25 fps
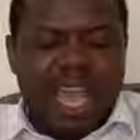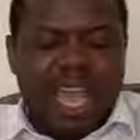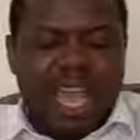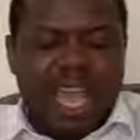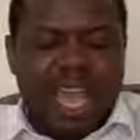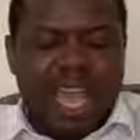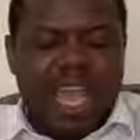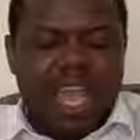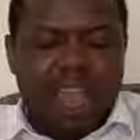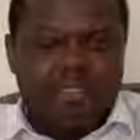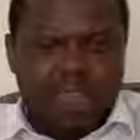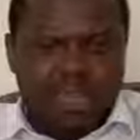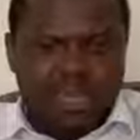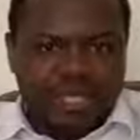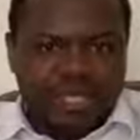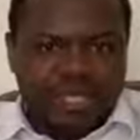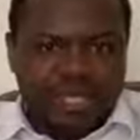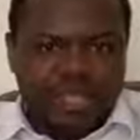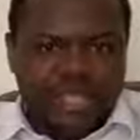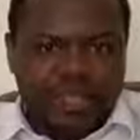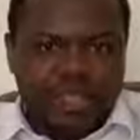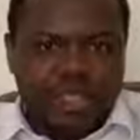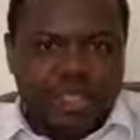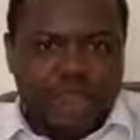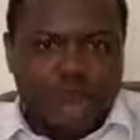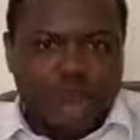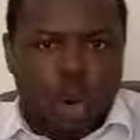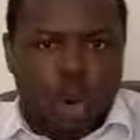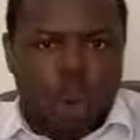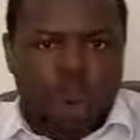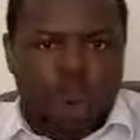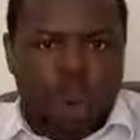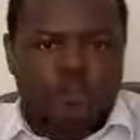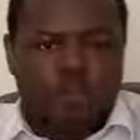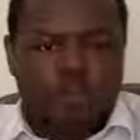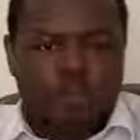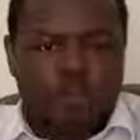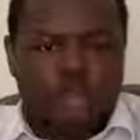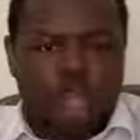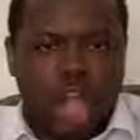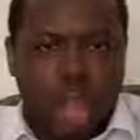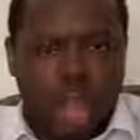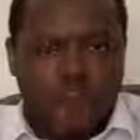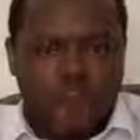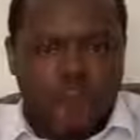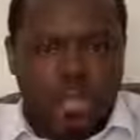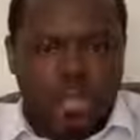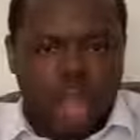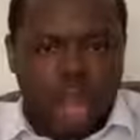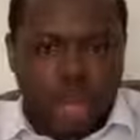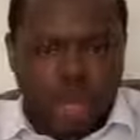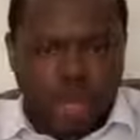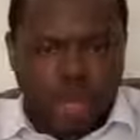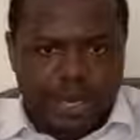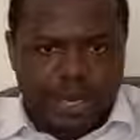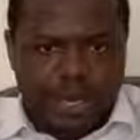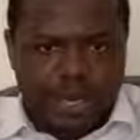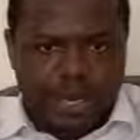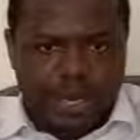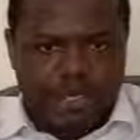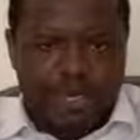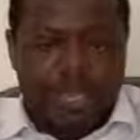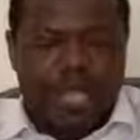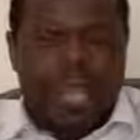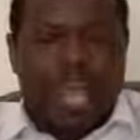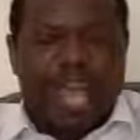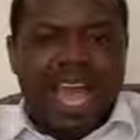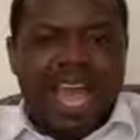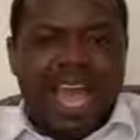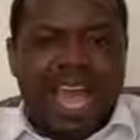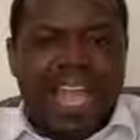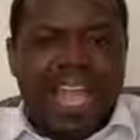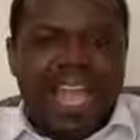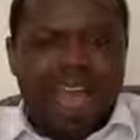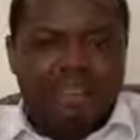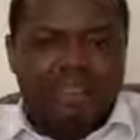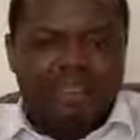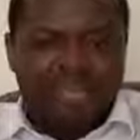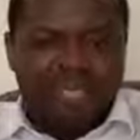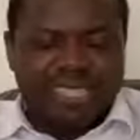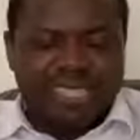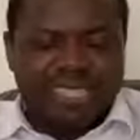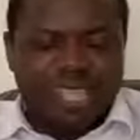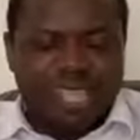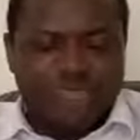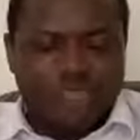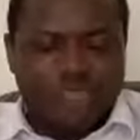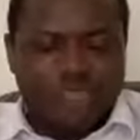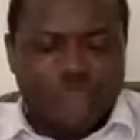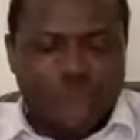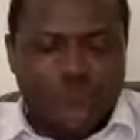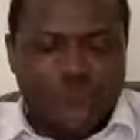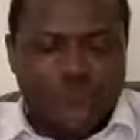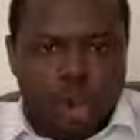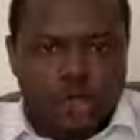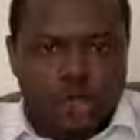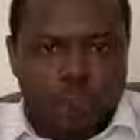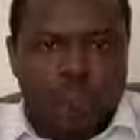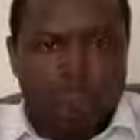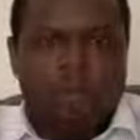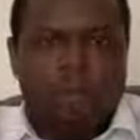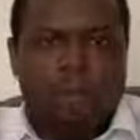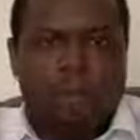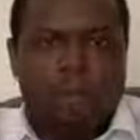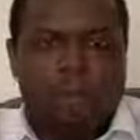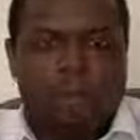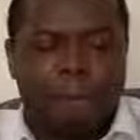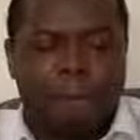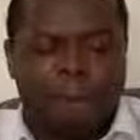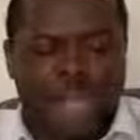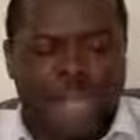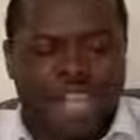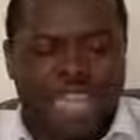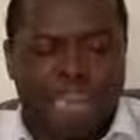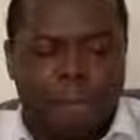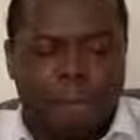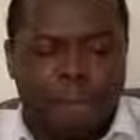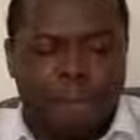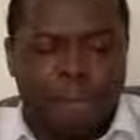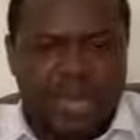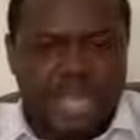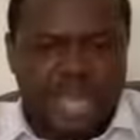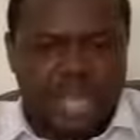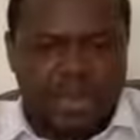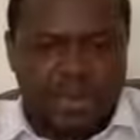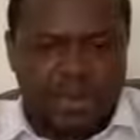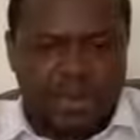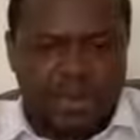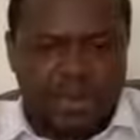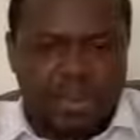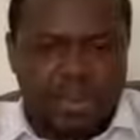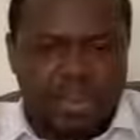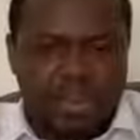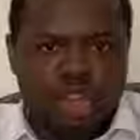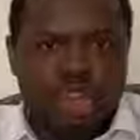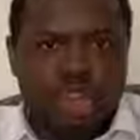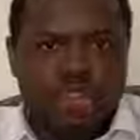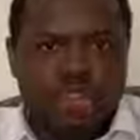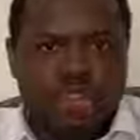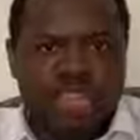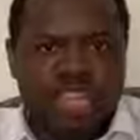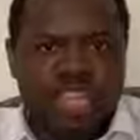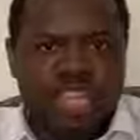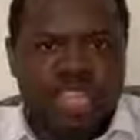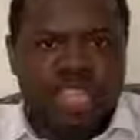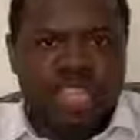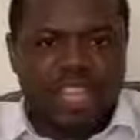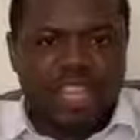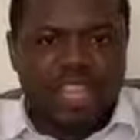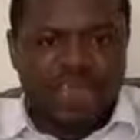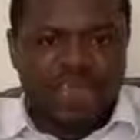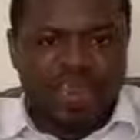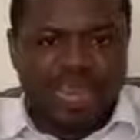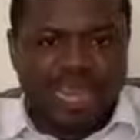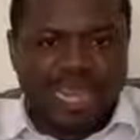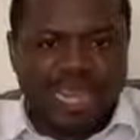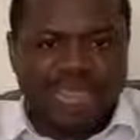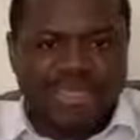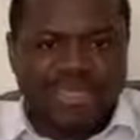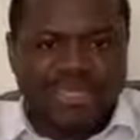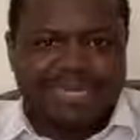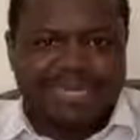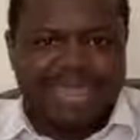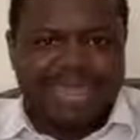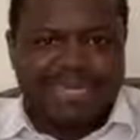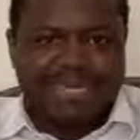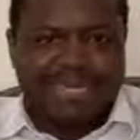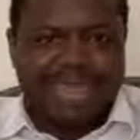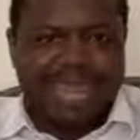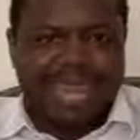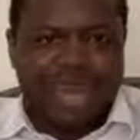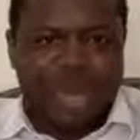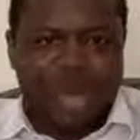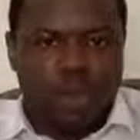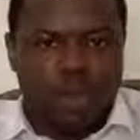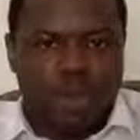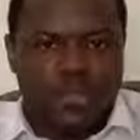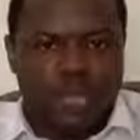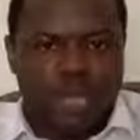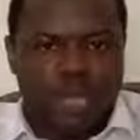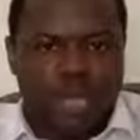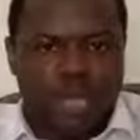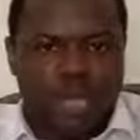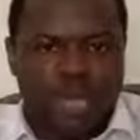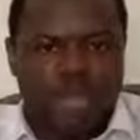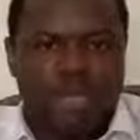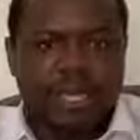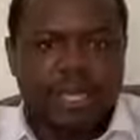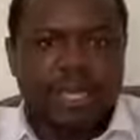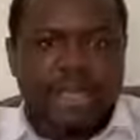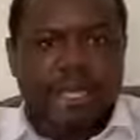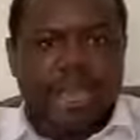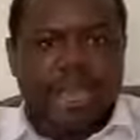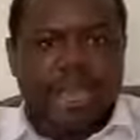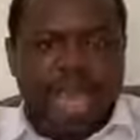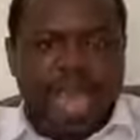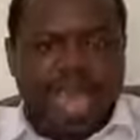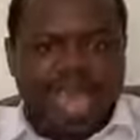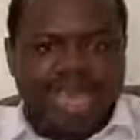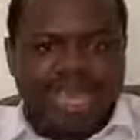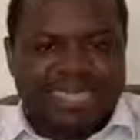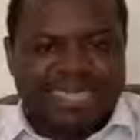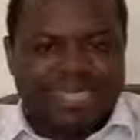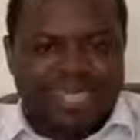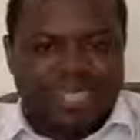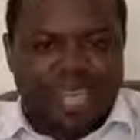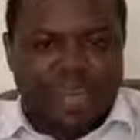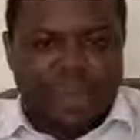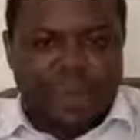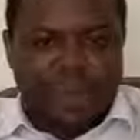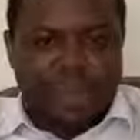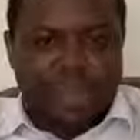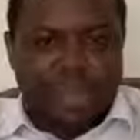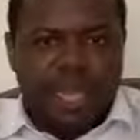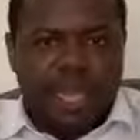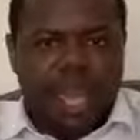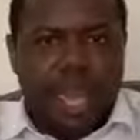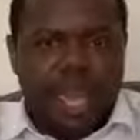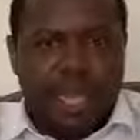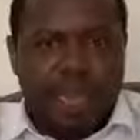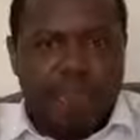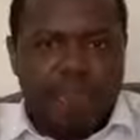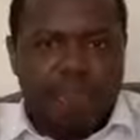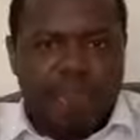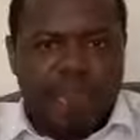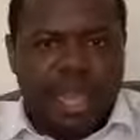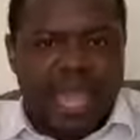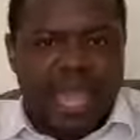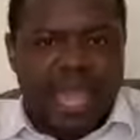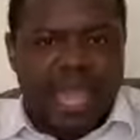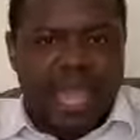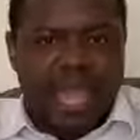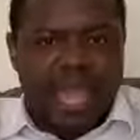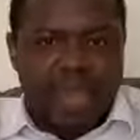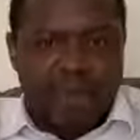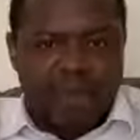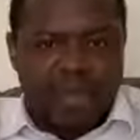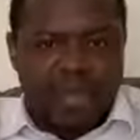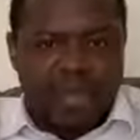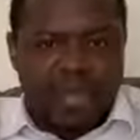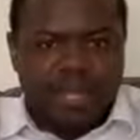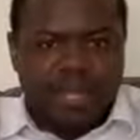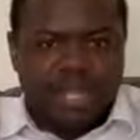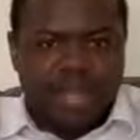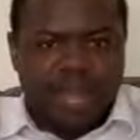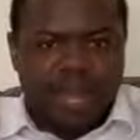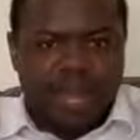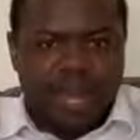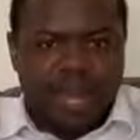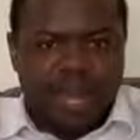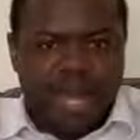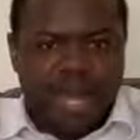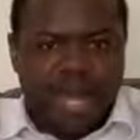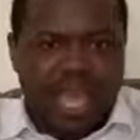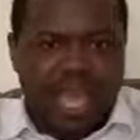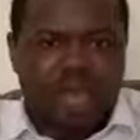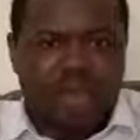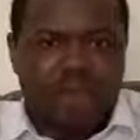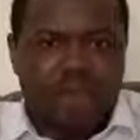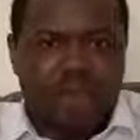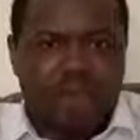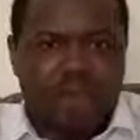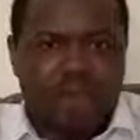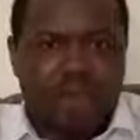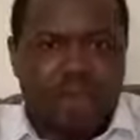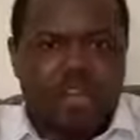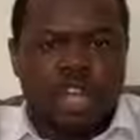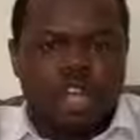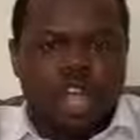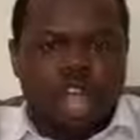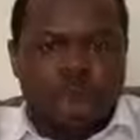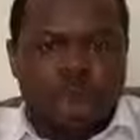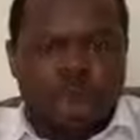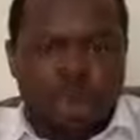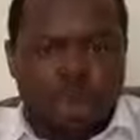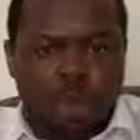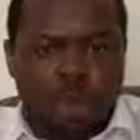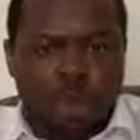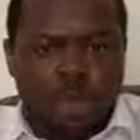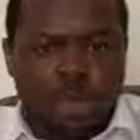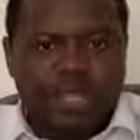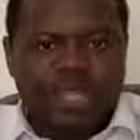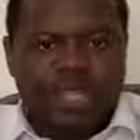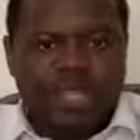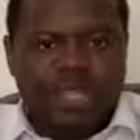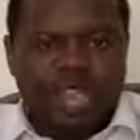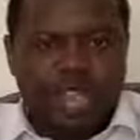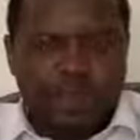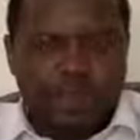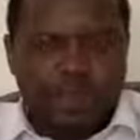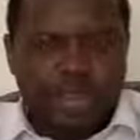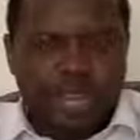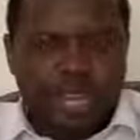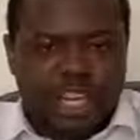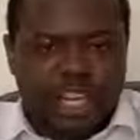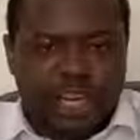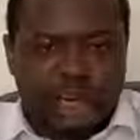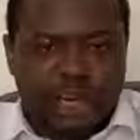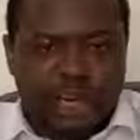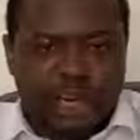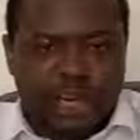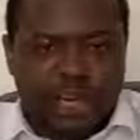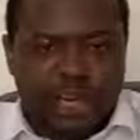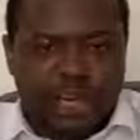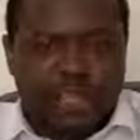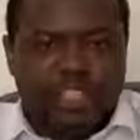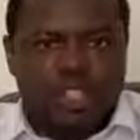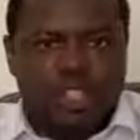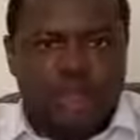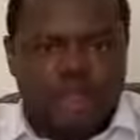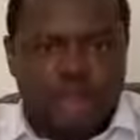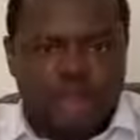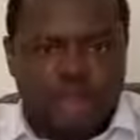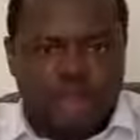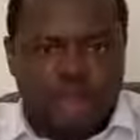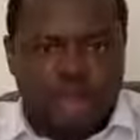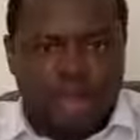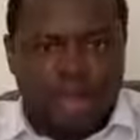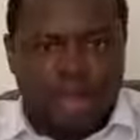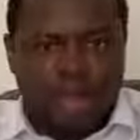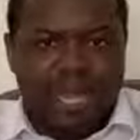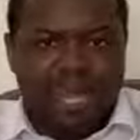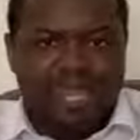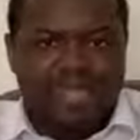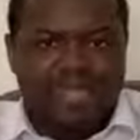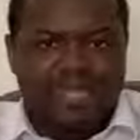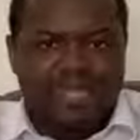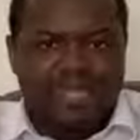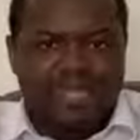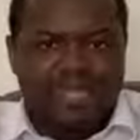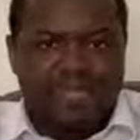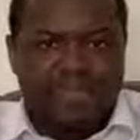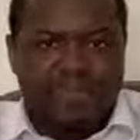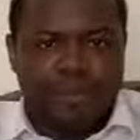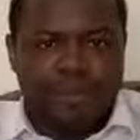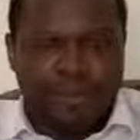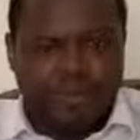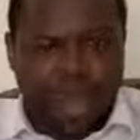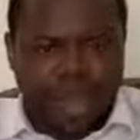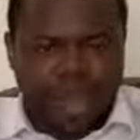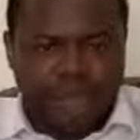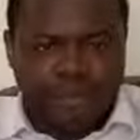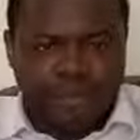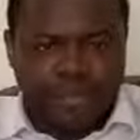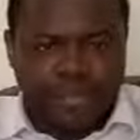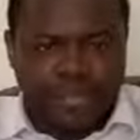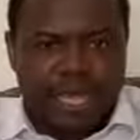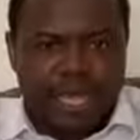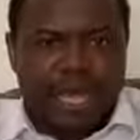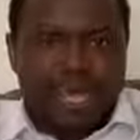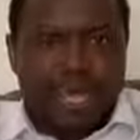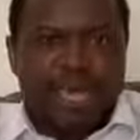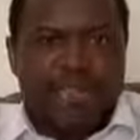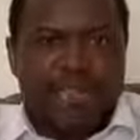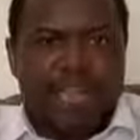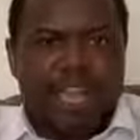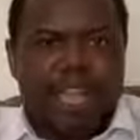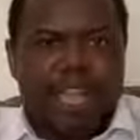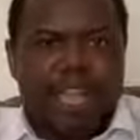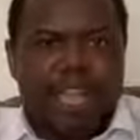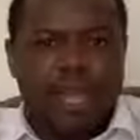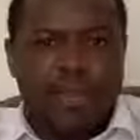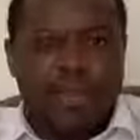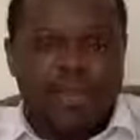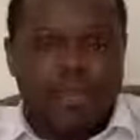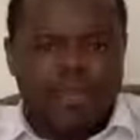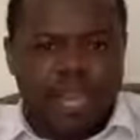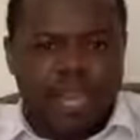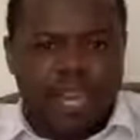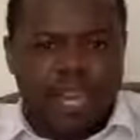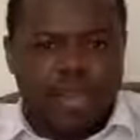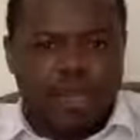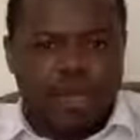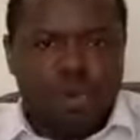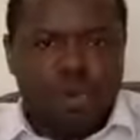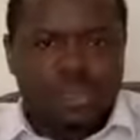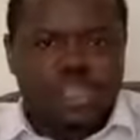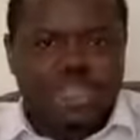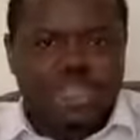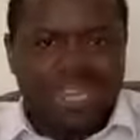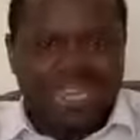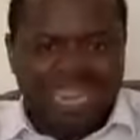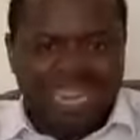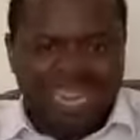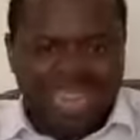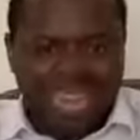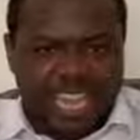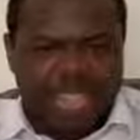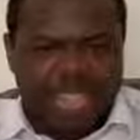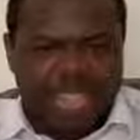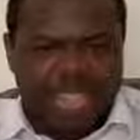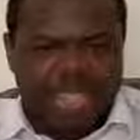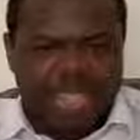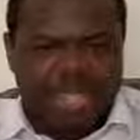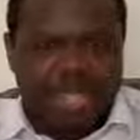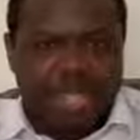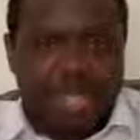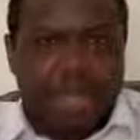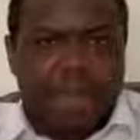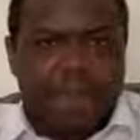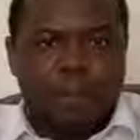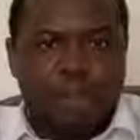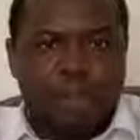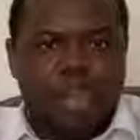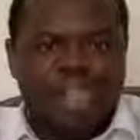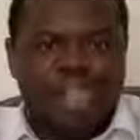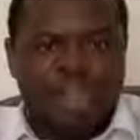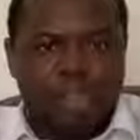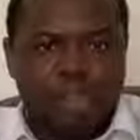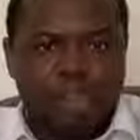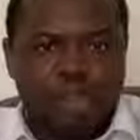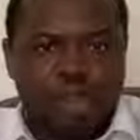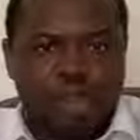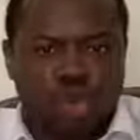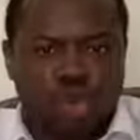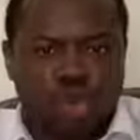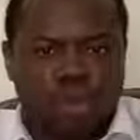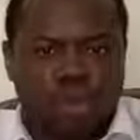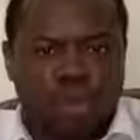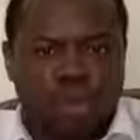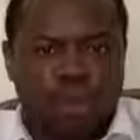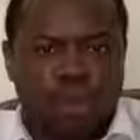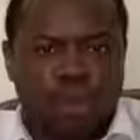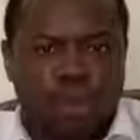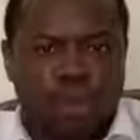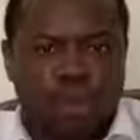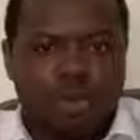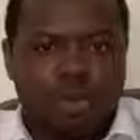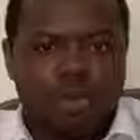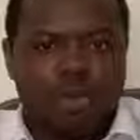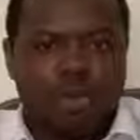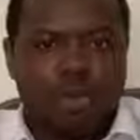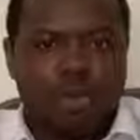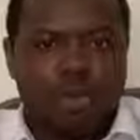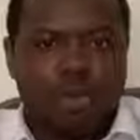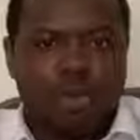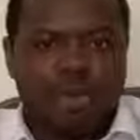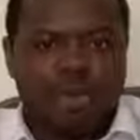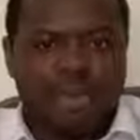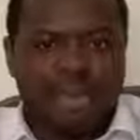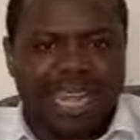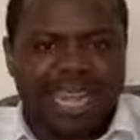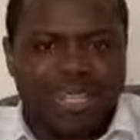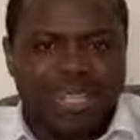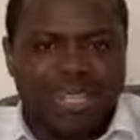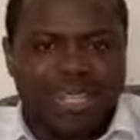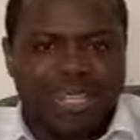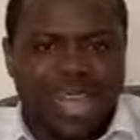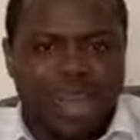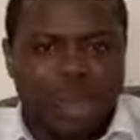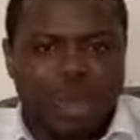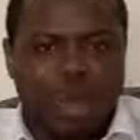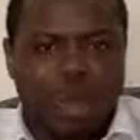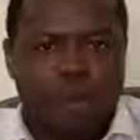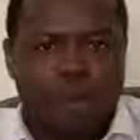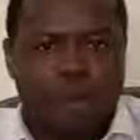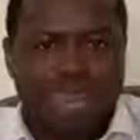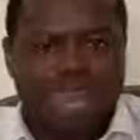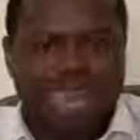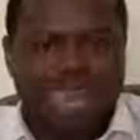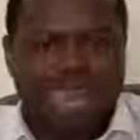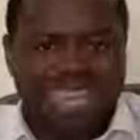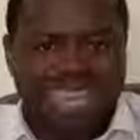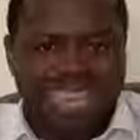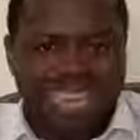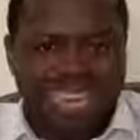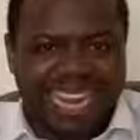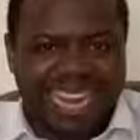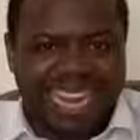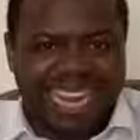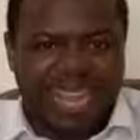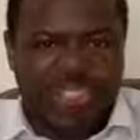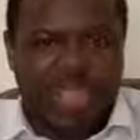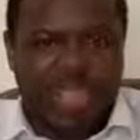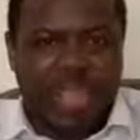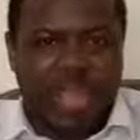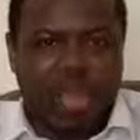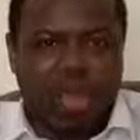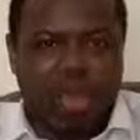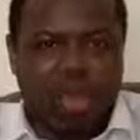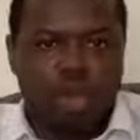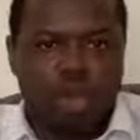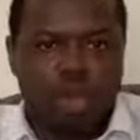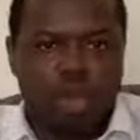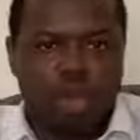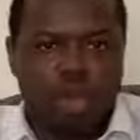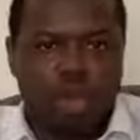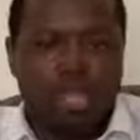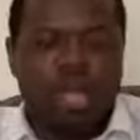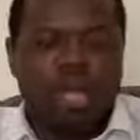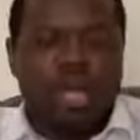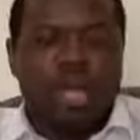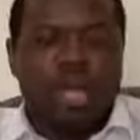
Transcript: I have received calls from top lawyers. I have received calls from big people within the United States and outside asking me and begging me, Tapang Ivo, what can be done to remedy this mess that their money was crushed by two people who raised their hope and crushed their hope.